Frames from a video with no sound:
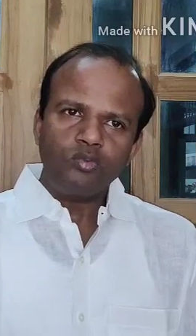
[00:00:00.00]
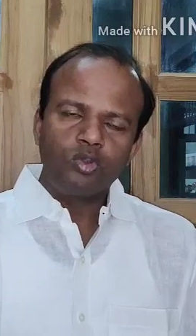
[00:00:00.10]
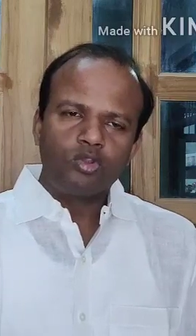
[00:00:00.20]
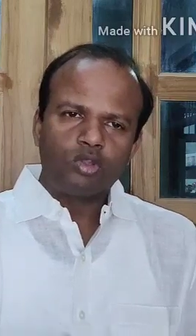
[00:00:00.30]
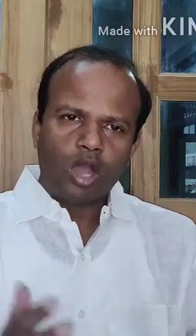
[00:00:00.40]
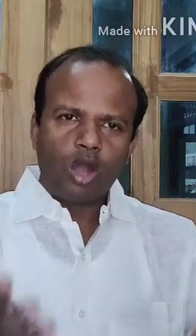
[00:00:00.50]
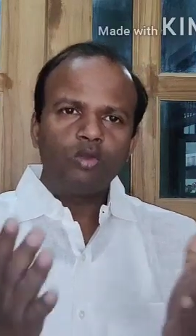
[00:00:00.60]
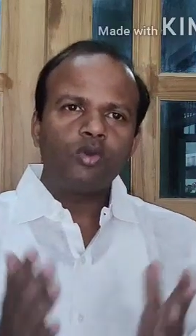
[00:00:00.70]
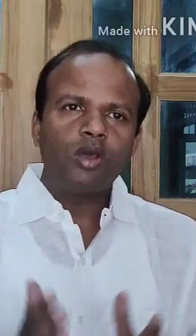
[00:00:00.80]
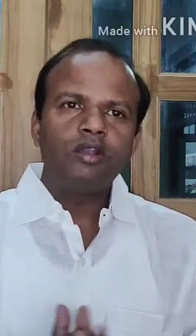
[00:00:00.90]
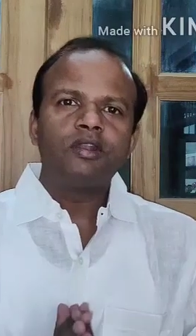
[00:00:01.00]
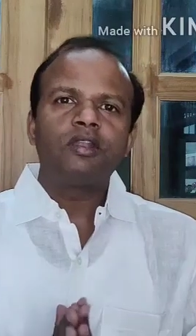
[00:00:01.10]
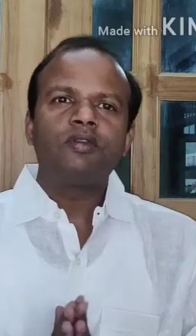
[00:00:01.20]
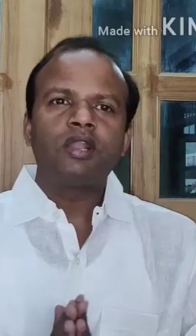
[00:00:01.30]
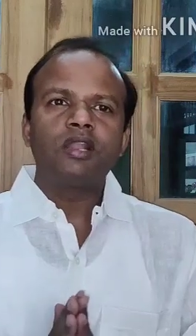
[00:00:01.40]
So how qualitative
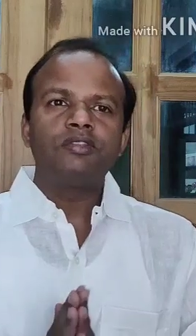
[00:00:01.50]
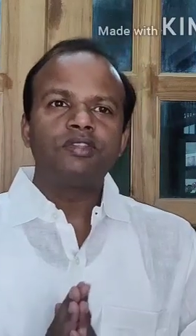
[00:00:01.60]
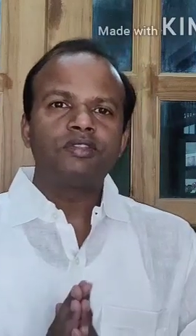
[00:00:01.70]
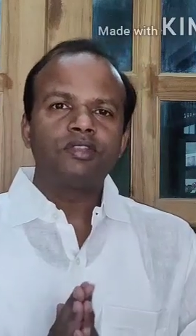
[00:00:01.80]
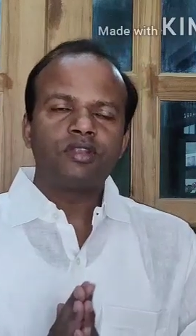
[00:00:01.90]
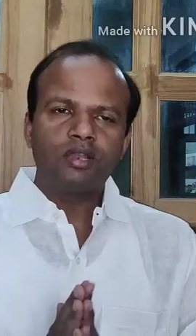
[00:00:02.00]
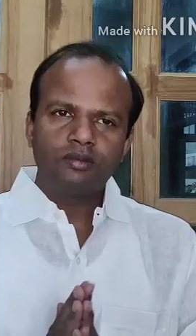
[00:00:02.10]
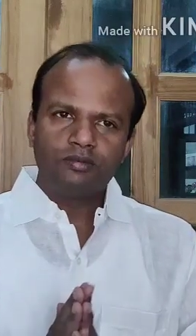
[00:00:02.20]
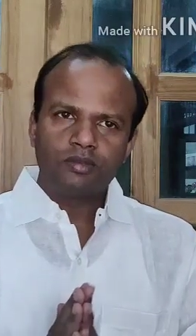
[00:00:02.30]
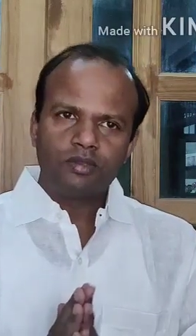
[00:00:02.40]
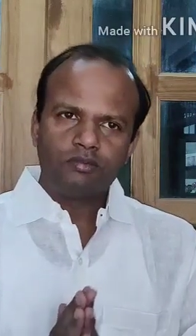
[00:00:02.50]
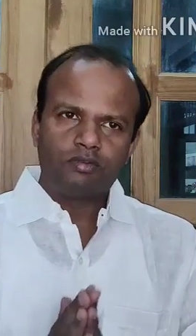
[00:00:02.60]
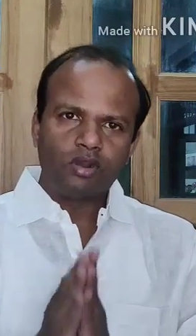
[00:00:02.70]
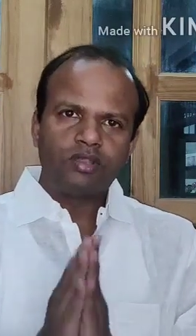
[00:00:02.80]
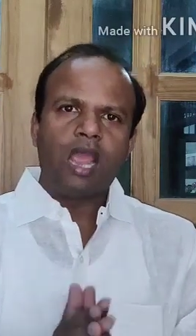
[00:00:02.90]
analysis is done?
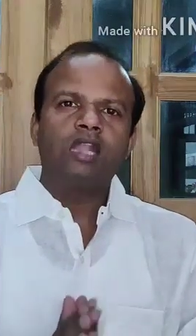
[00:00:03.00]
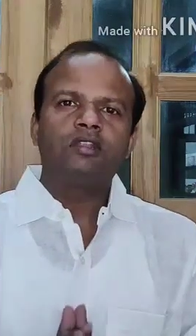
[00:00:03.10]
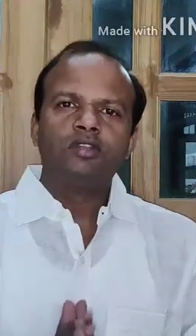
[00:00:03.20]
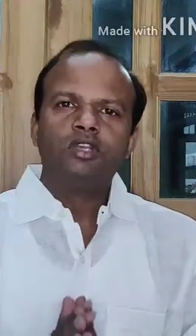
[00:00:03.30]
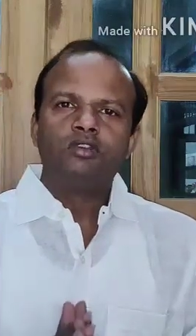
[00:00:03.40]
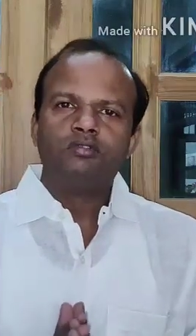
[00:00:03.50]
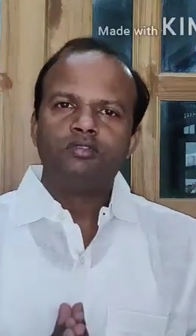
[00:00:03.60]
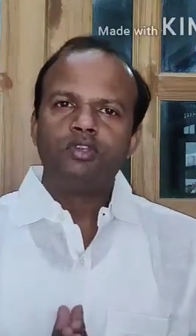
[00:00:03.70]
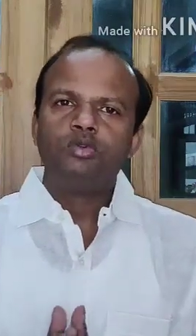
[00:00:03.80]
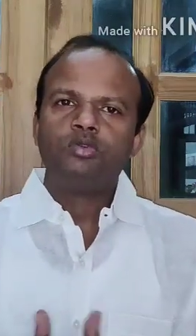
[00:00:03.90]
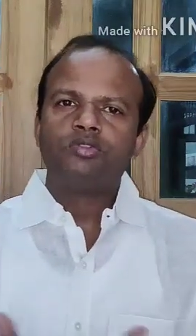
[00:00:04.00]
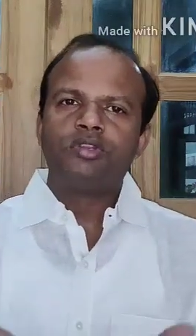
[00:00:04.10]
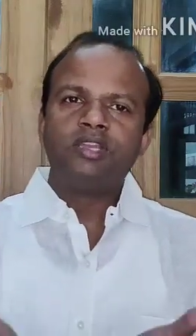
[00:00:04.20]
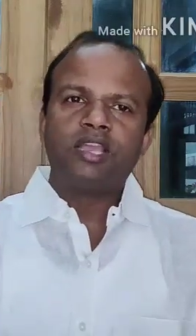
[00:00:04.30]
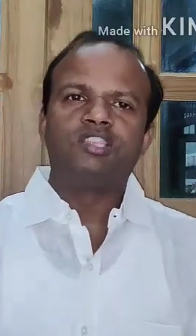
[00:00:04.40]
For that we use
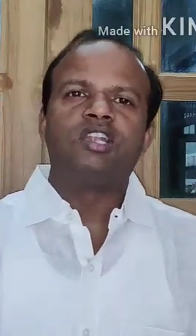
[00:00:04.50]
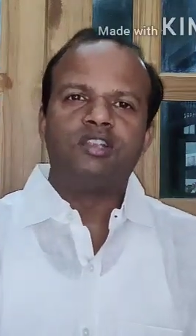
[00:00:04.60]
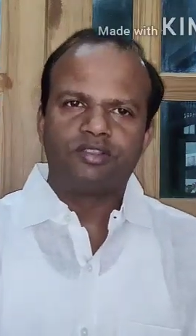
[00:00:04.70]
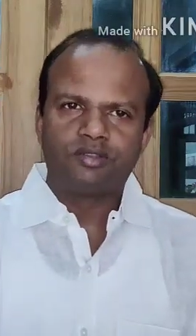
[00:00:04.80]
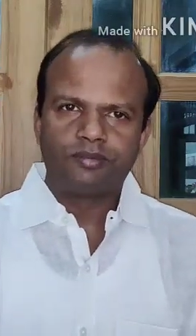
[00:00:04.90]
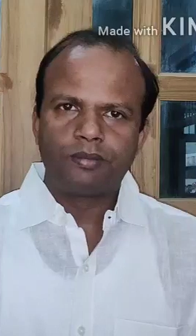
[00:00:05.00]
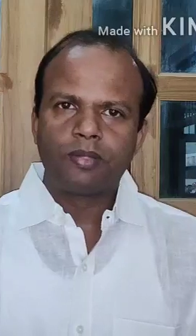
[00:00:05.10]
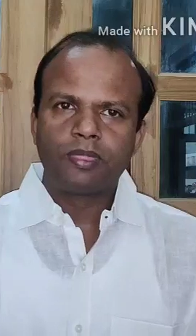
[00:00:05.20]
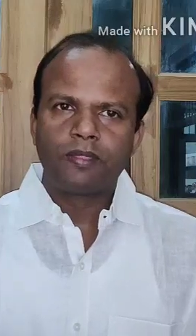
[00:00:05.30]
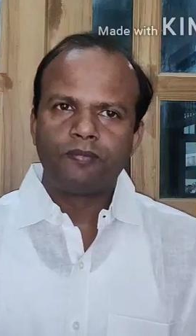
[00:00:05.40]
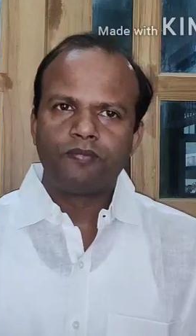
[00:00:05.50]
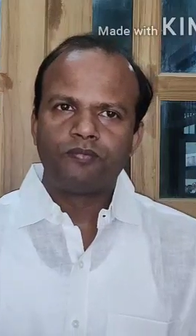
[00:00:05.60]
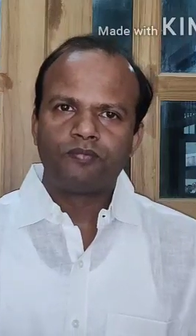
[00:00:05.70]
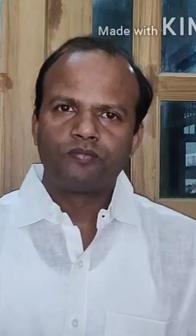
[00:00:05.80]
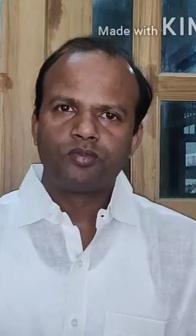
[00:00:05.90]
reagents.
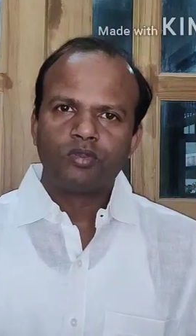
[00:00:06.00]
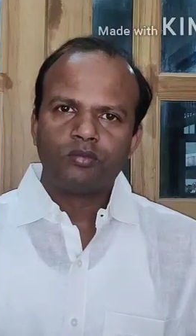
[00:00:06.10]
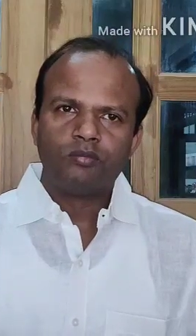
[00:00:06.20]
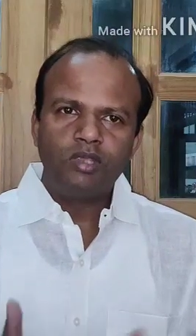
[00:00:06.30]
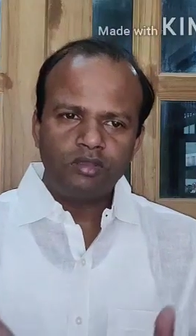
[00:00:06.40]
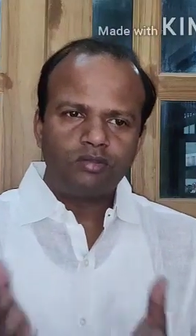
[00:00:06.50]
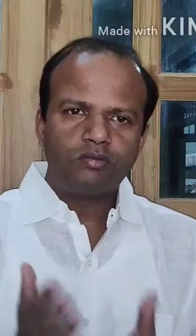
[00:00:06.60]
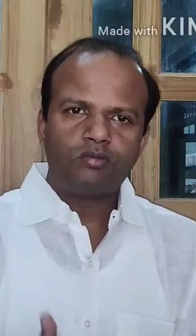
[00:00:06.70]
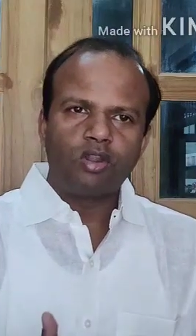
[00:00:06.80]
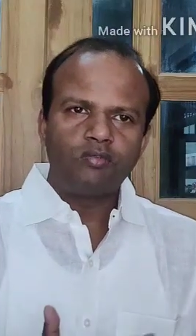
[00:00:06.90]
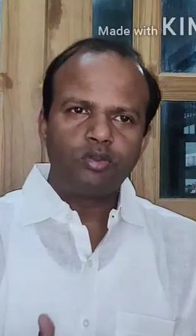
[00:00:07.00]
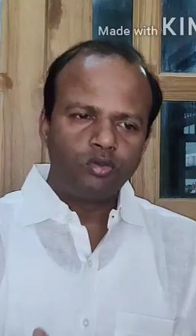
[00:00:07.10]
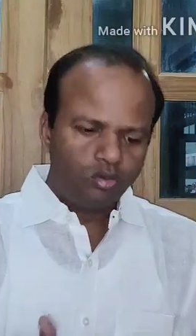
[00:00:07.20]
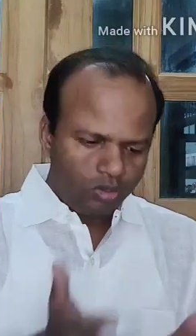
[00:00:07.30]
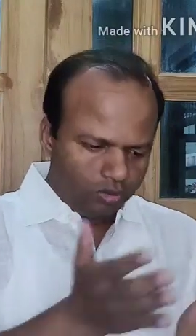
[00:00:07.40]
Means what we
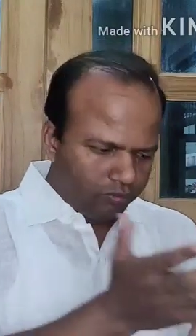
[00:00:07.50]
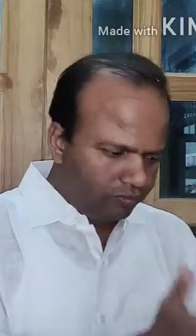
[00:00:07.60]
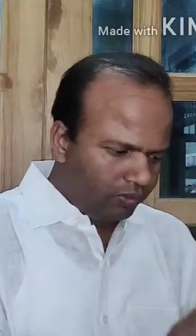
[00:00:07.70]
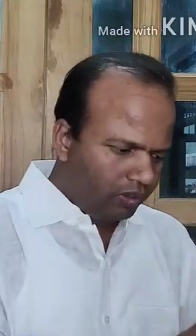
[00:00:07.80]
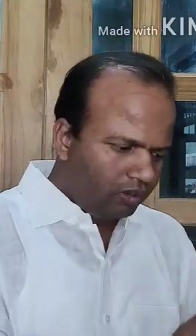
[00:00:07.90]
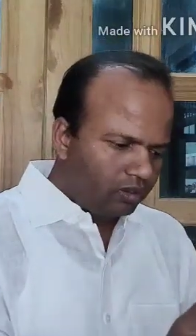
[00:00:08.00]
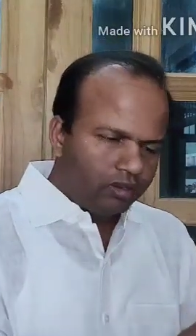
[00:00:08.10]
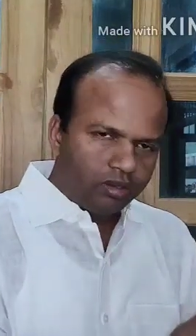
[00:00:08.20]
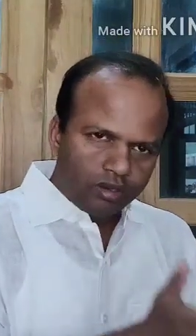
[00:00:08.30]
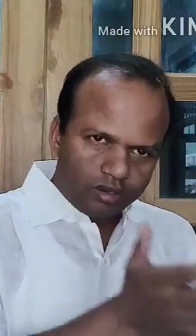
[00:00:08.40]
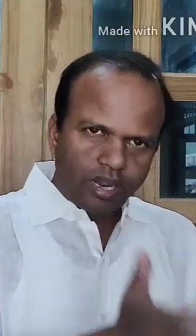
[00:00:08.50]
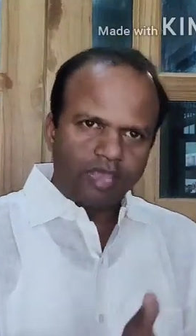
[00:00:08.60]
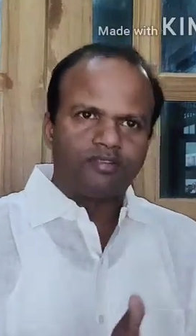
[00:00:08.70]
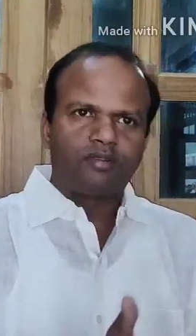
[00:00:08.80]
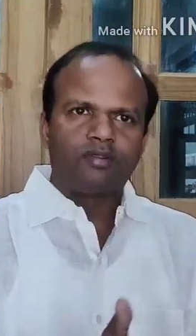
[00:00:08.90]
do, we
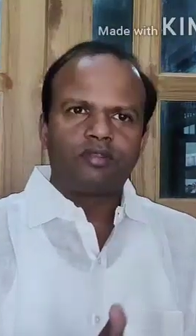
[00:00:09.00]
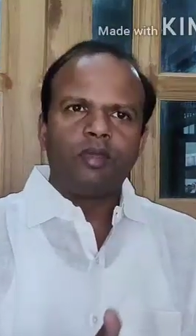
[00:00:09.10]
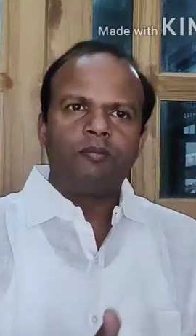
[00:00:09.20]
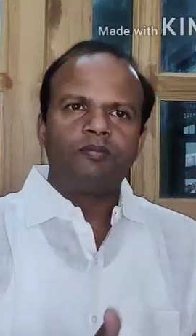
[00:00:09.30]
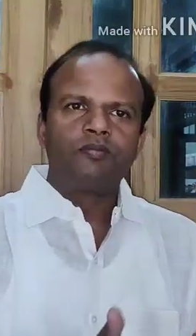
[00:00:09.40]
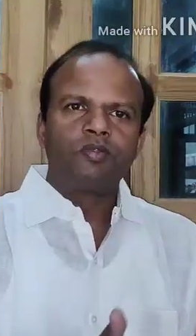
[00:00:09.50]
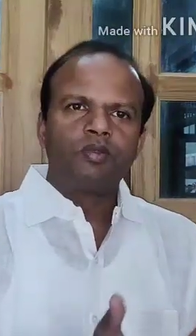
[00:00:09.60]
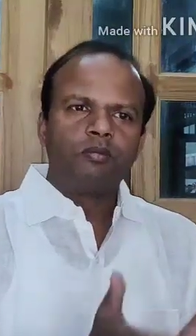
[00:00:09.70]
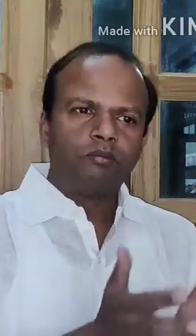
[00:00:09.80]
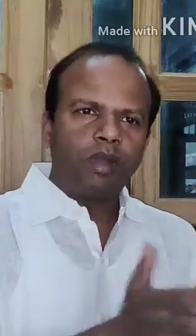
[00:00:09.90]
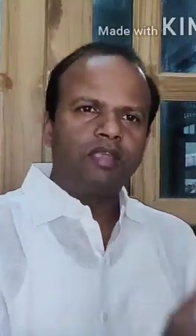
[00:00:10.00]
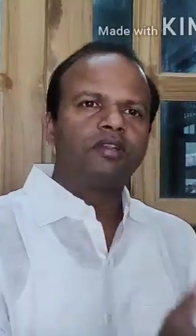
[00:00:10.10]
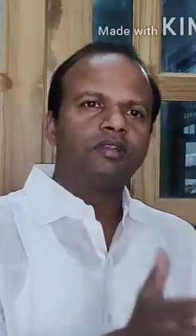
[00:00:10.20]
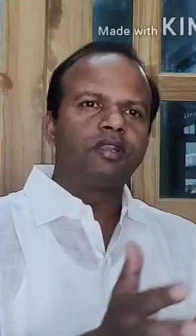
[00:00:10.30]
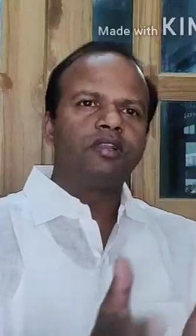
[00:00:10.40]
test them by
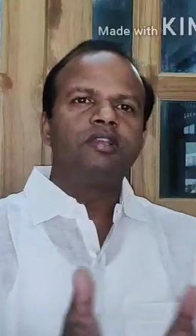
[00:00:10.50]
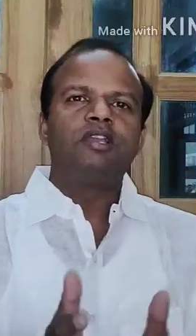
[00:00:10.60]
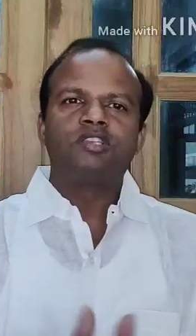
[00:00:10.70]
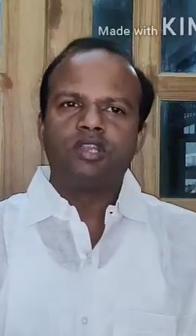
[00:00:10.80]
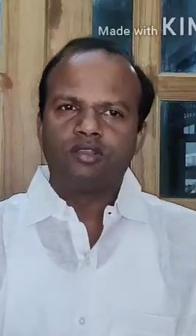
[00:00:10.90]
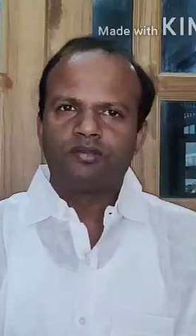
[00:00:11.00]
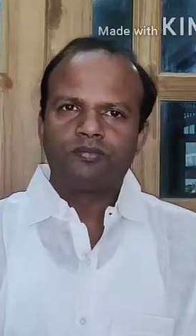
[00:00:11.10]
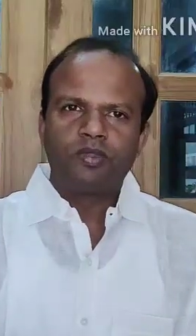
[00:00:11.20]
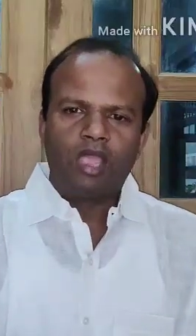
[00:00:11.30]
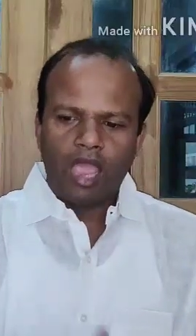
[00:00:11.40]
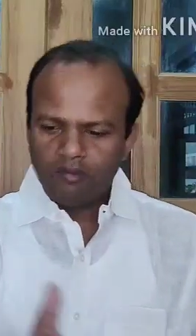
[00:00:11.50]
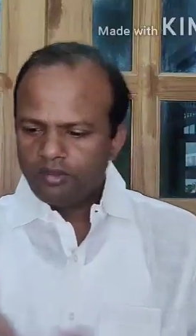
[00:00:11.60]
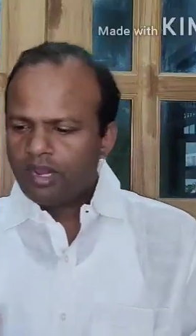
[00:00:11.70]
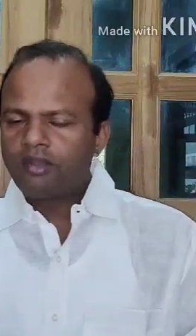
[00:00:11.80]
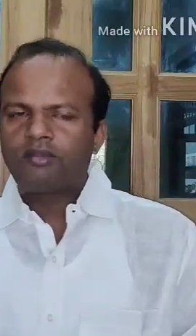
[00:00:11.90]
certain reagents and we
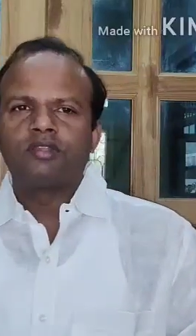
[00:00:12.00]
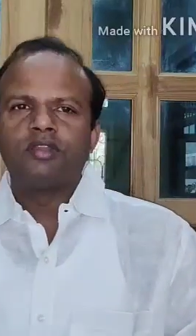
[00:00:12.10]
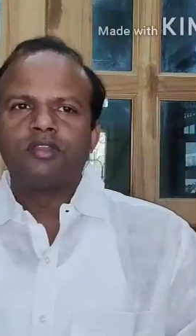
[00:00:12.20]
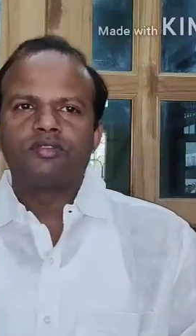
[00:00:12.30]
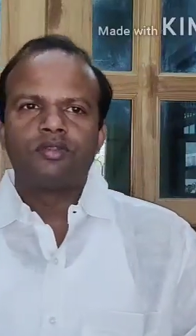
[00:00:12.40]
get results.